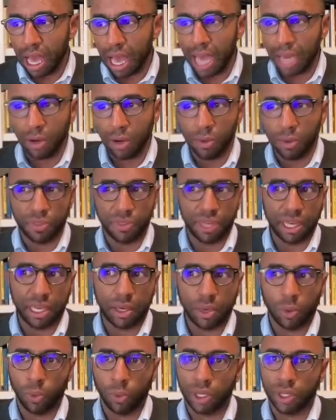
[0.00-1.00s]
I don't
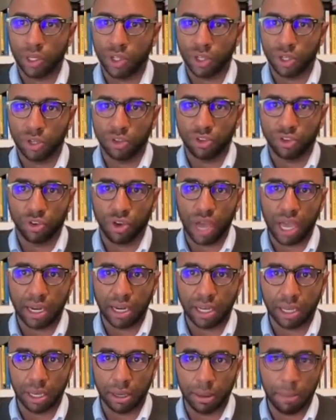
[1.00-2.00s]
think we should try
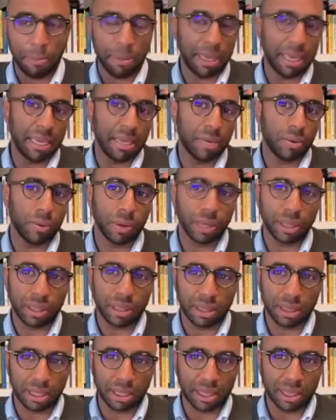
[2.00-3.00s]
to compete
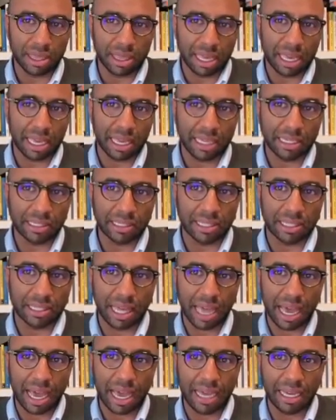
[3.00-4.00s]
with the things
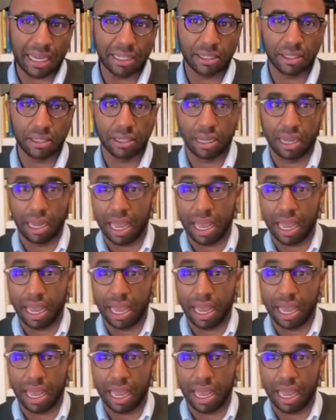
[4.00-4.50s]
that